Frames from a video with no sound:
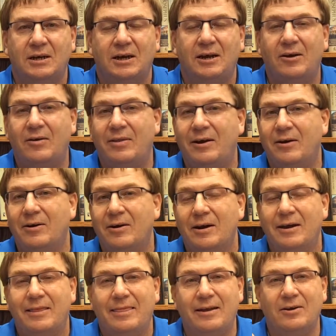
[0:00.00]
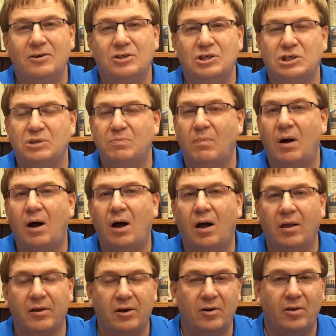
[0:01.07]
They're
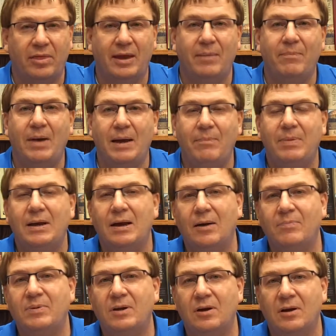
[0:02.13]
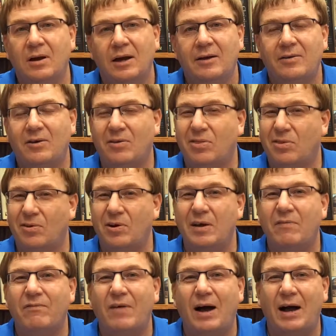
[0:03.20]
small. They may be up to
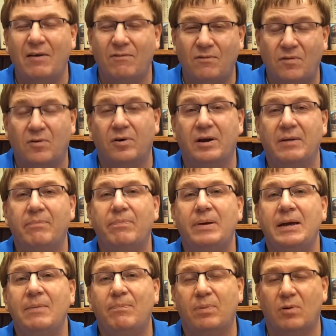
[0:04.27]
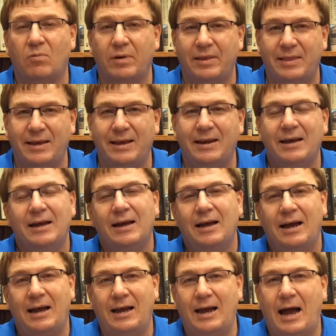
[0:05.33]
35, 40 people within
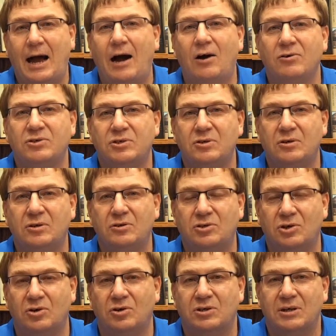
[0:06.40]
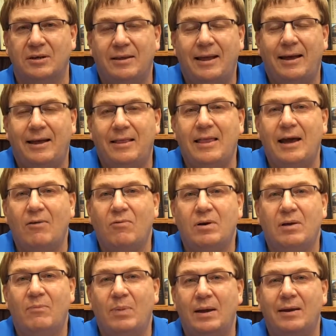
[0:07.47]
a house church, and that would
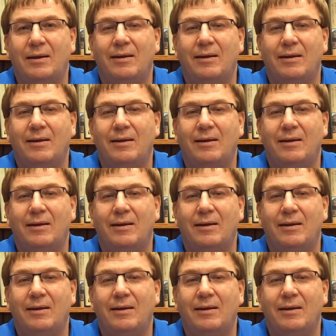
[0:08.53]
have been